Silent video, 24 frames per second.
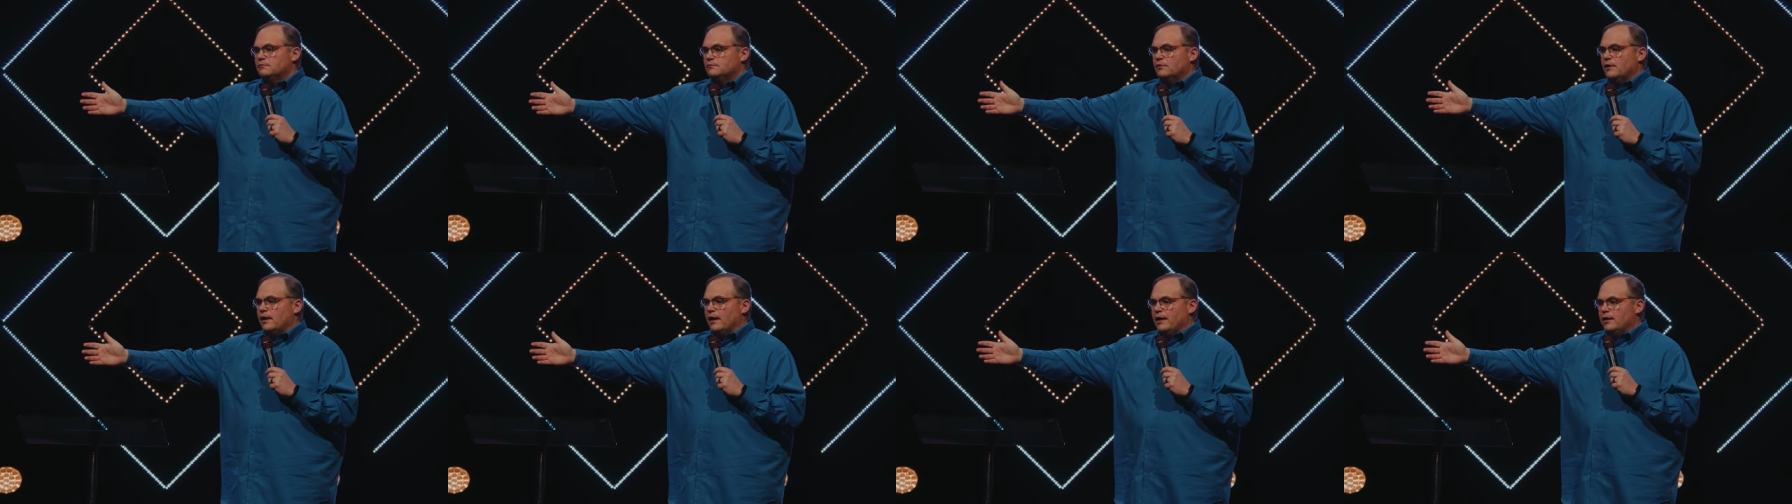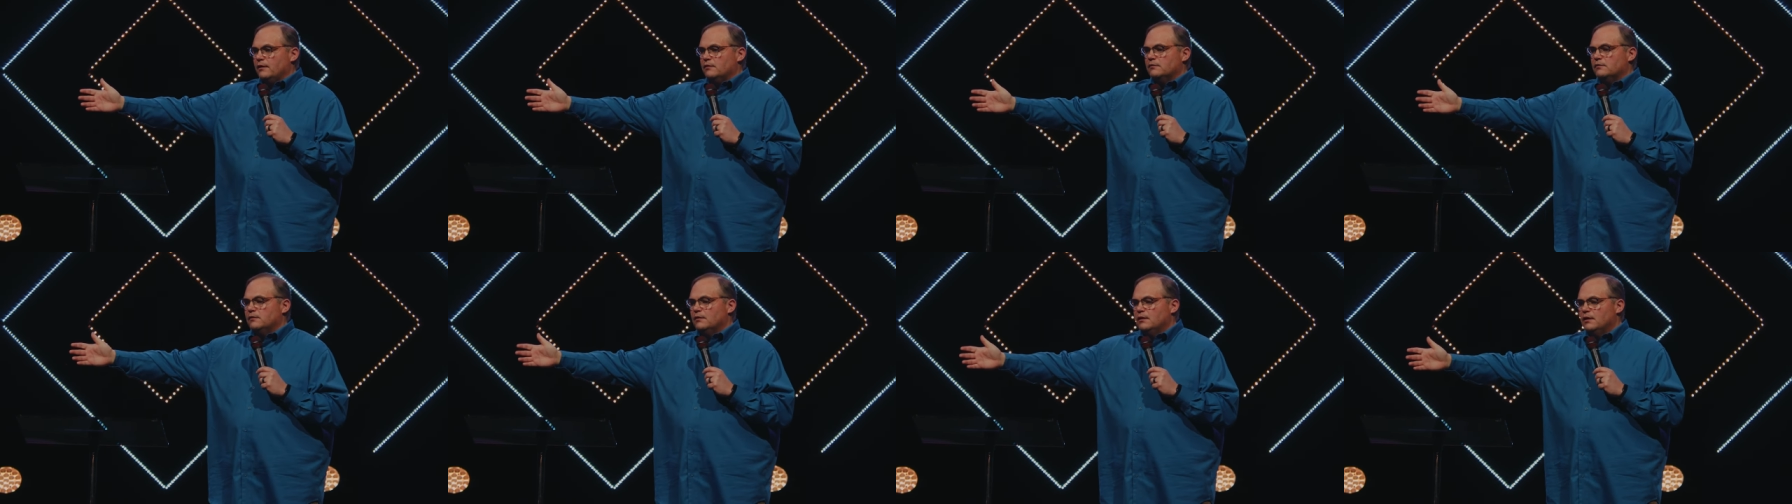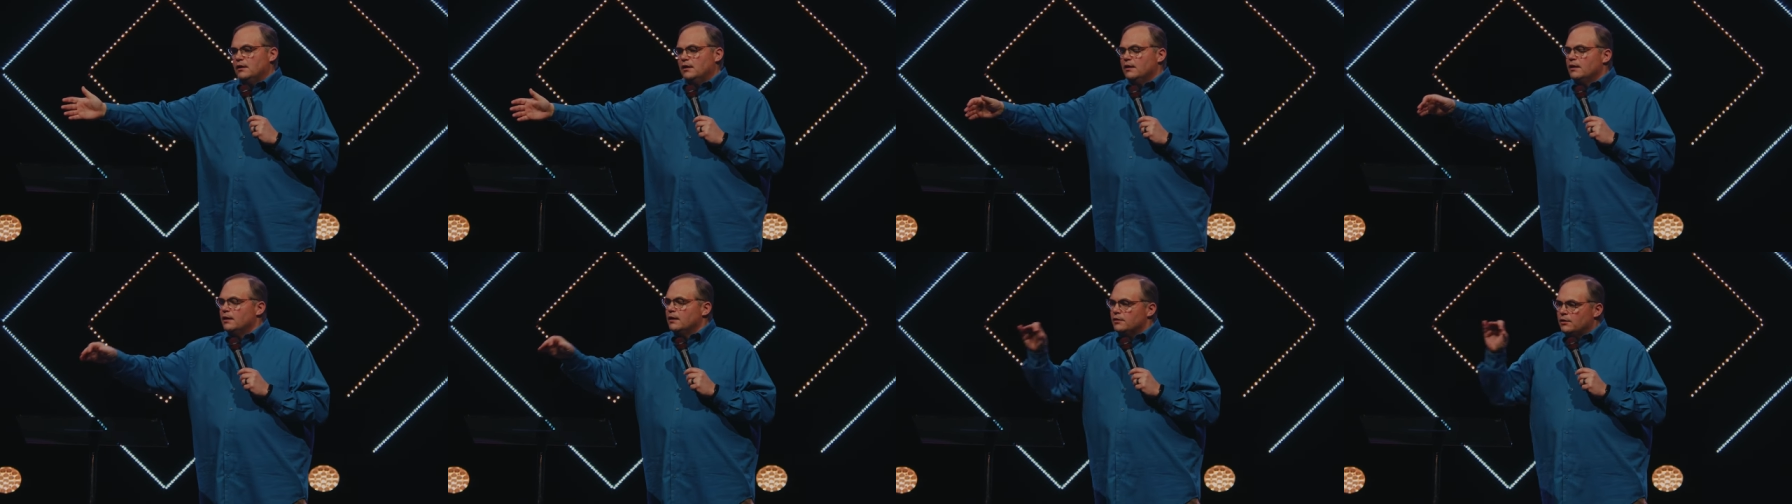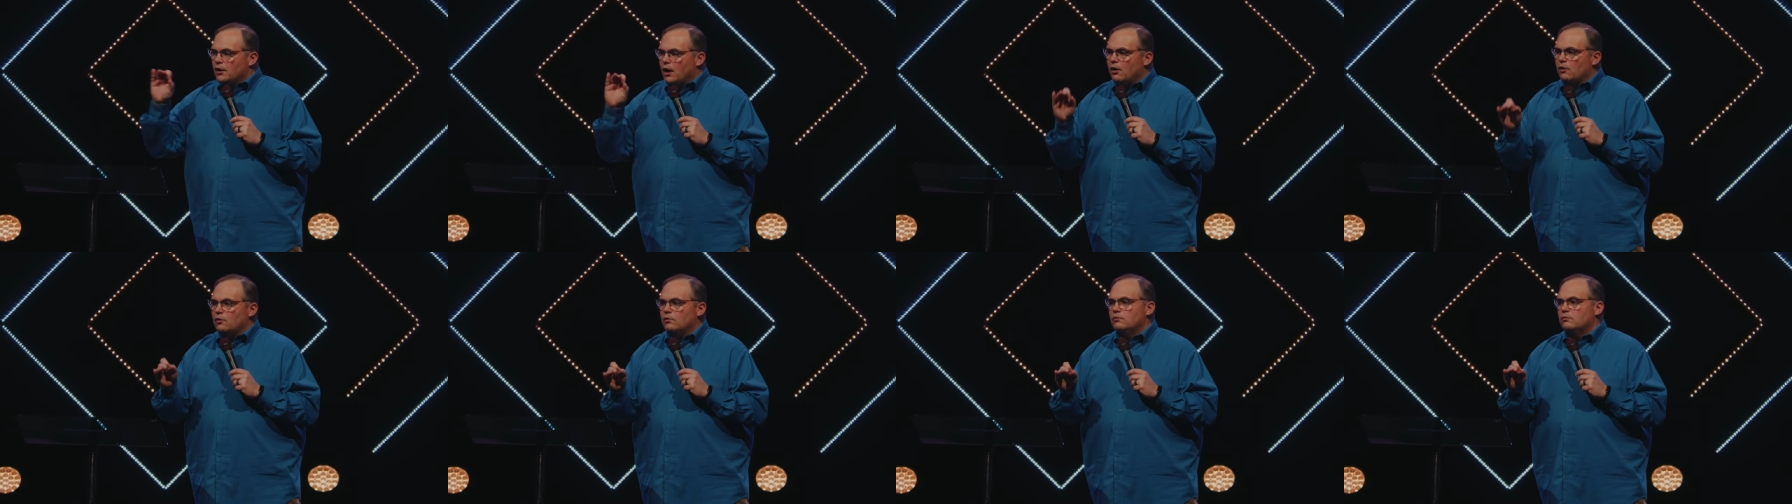Okay?
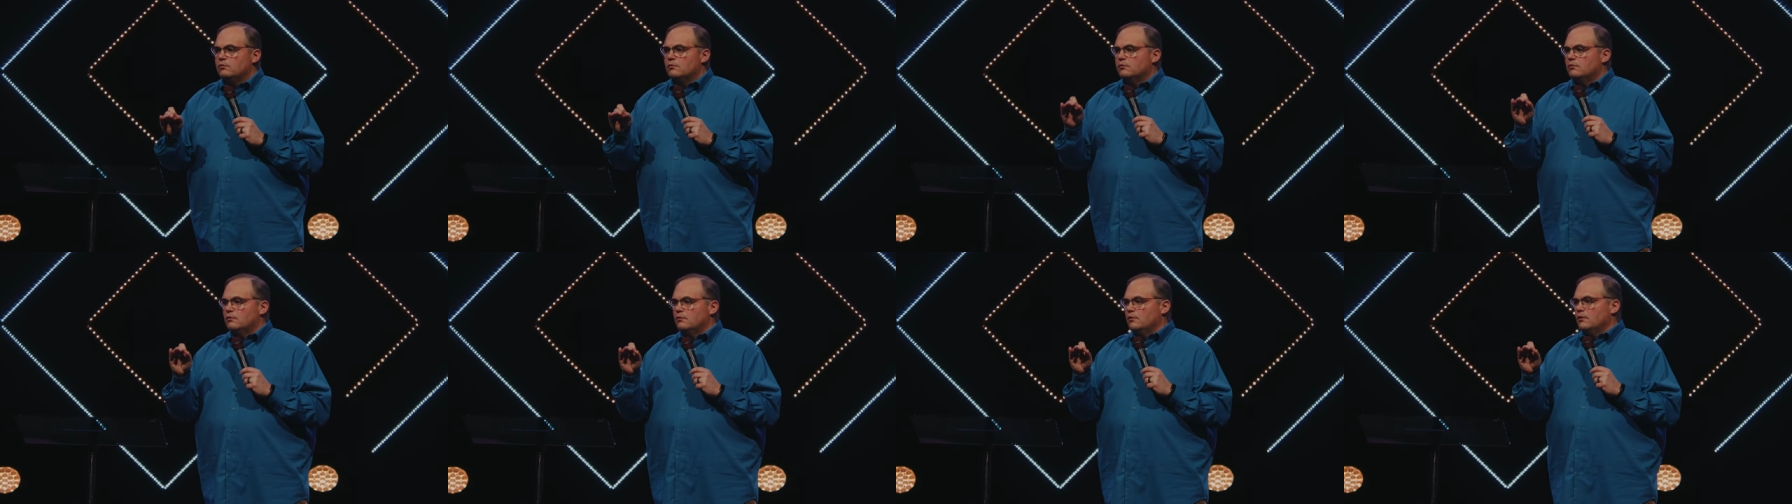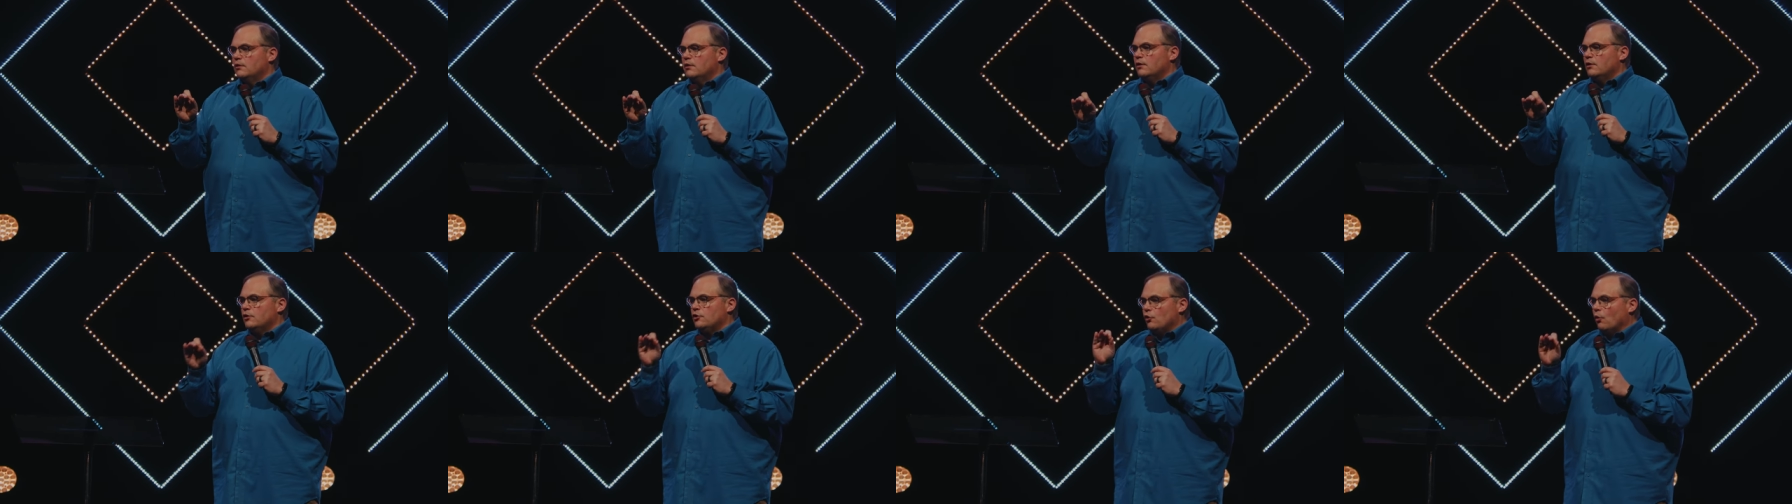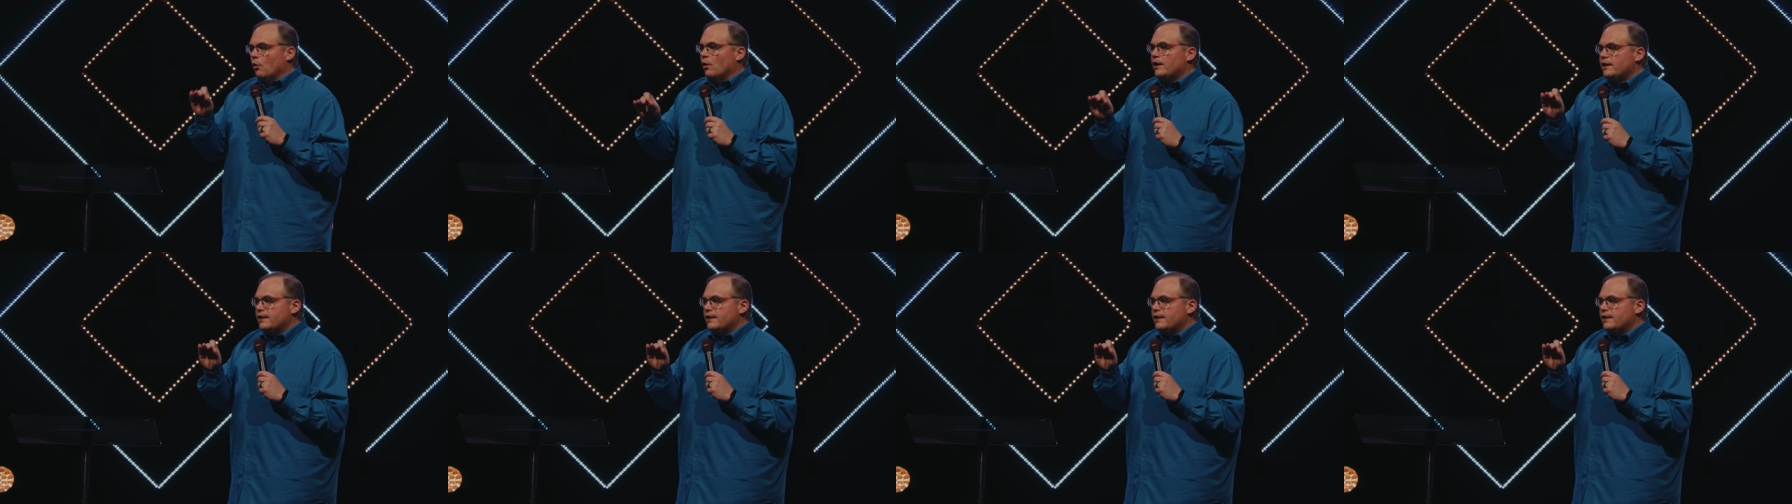No, you're